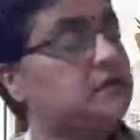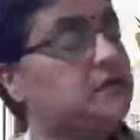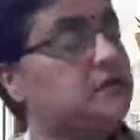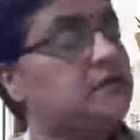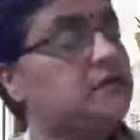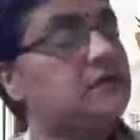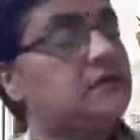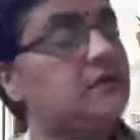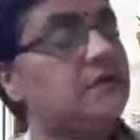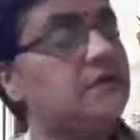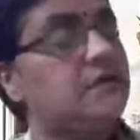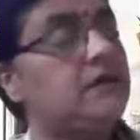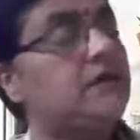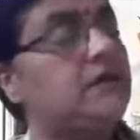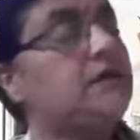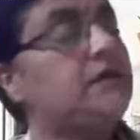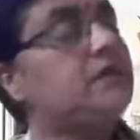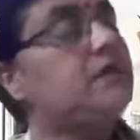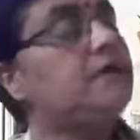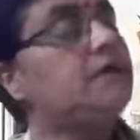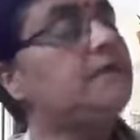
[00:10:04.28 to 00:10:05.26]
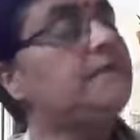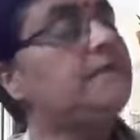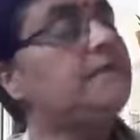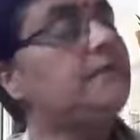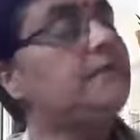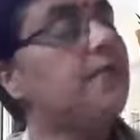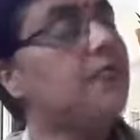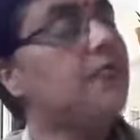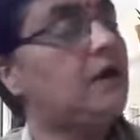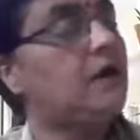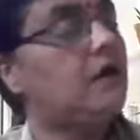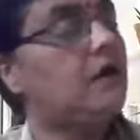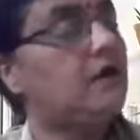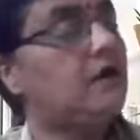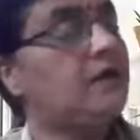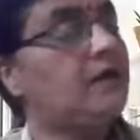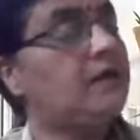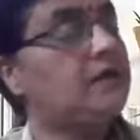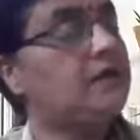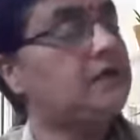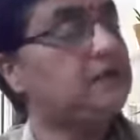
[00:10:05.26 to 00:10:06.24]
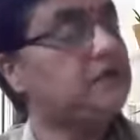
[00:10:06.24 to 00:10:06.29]
system here. All
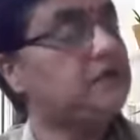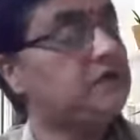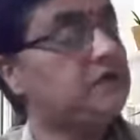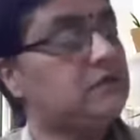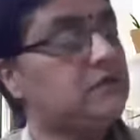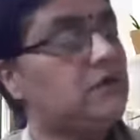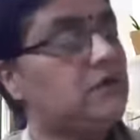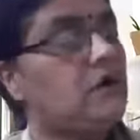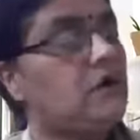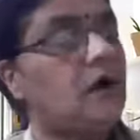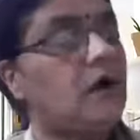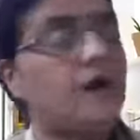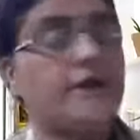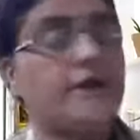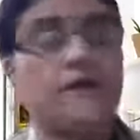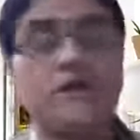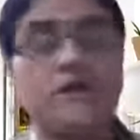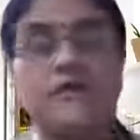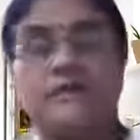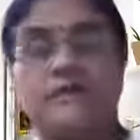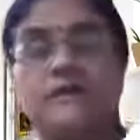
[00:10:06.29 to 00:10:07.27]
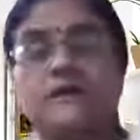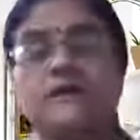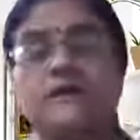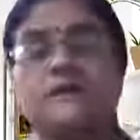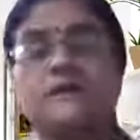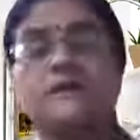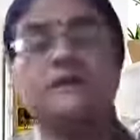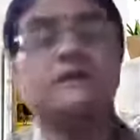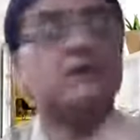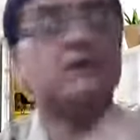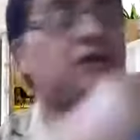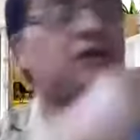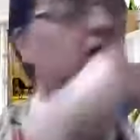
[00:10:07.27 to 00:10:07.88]
right, this is your cardio. This is